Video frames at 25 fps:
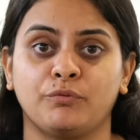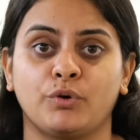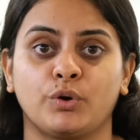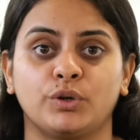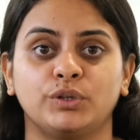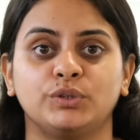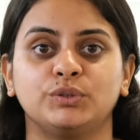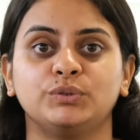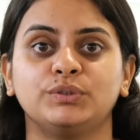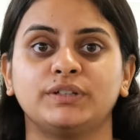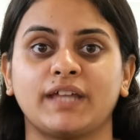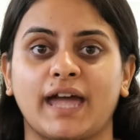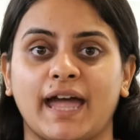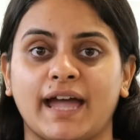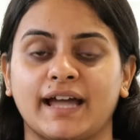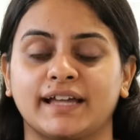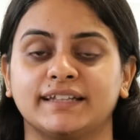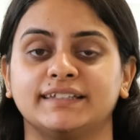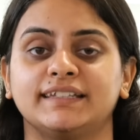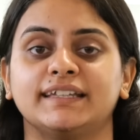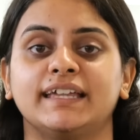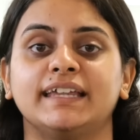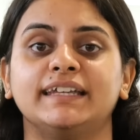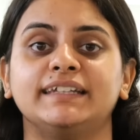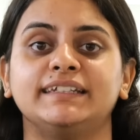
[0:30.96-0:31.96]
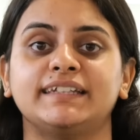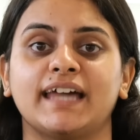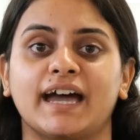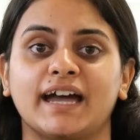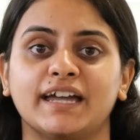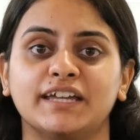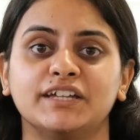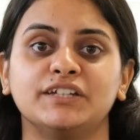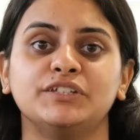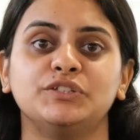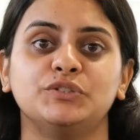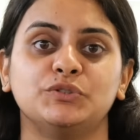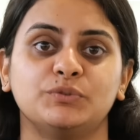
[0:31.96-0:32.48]
want to thank the
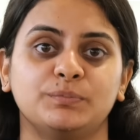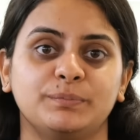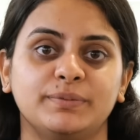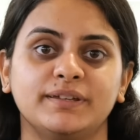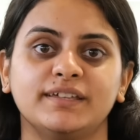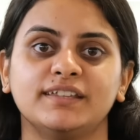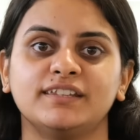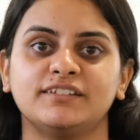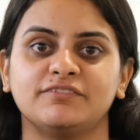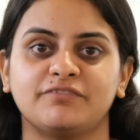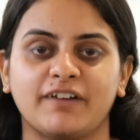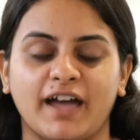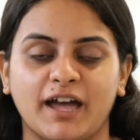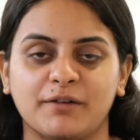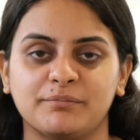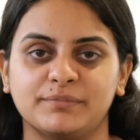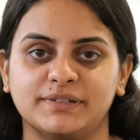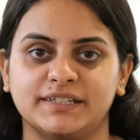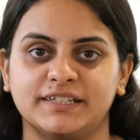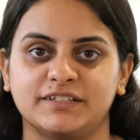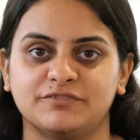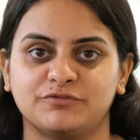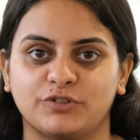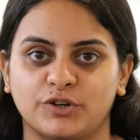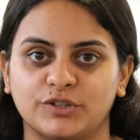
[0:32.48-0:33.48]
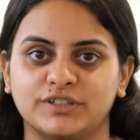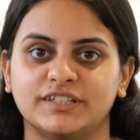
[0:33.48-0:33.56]
entire UPES family for